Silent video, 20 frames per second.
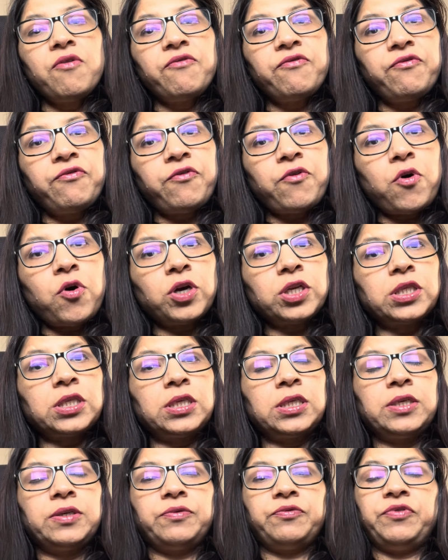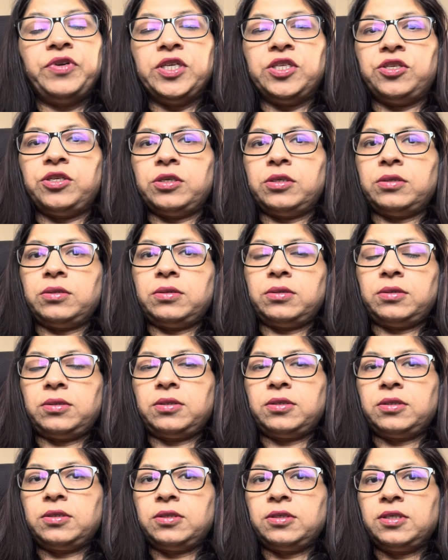Fourth feature
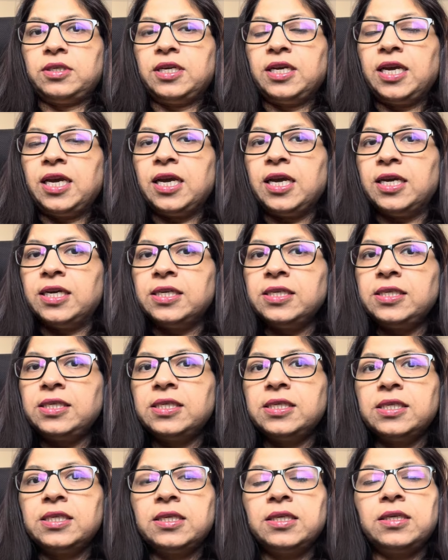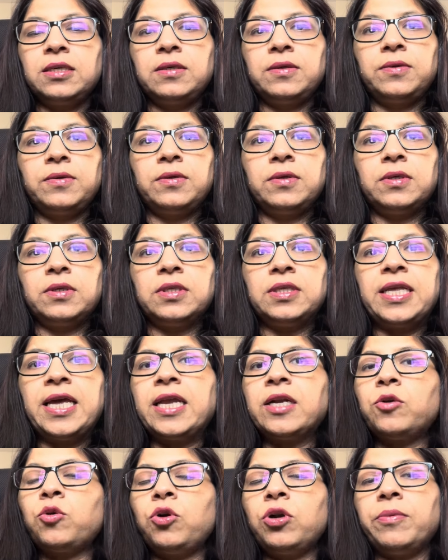is
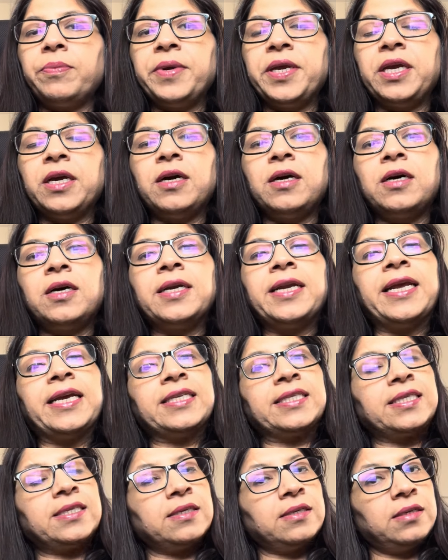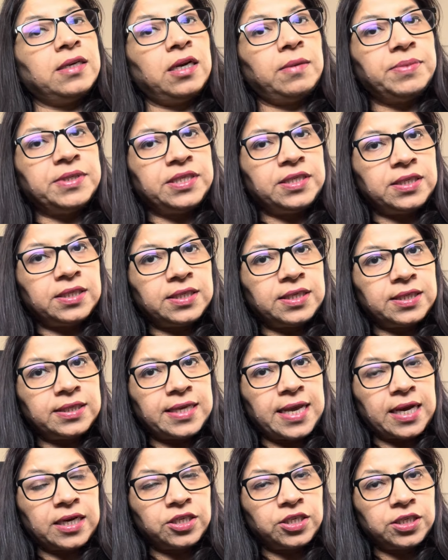there could be an external business
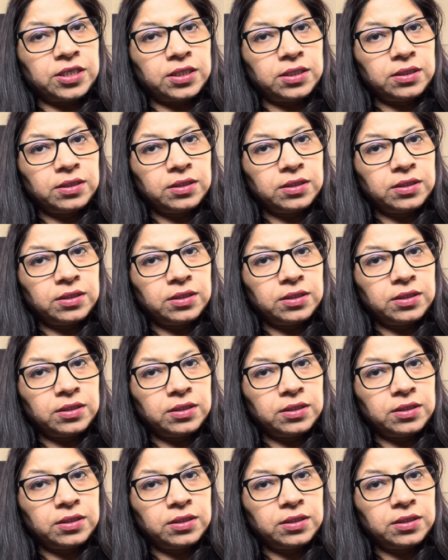transaction